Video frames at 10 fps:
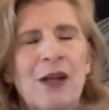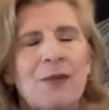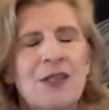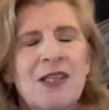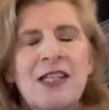I'm
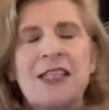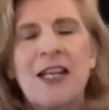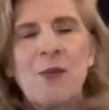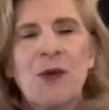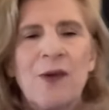just going to
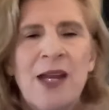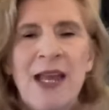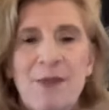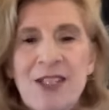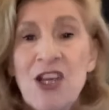stay where I
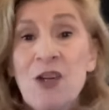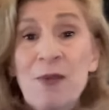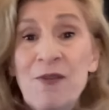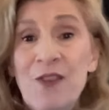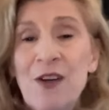am. It's going to
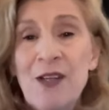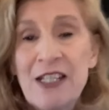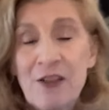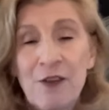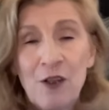be very
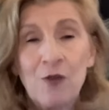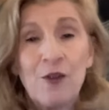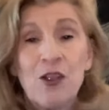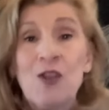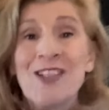difficult for
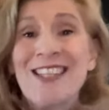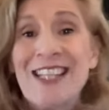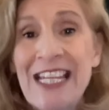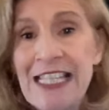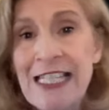you to
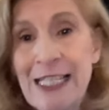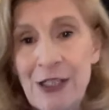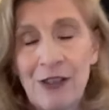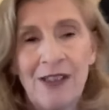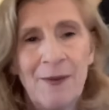stay
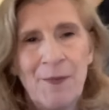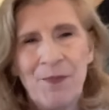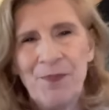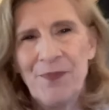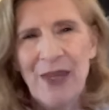still
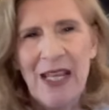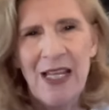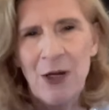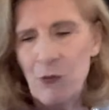it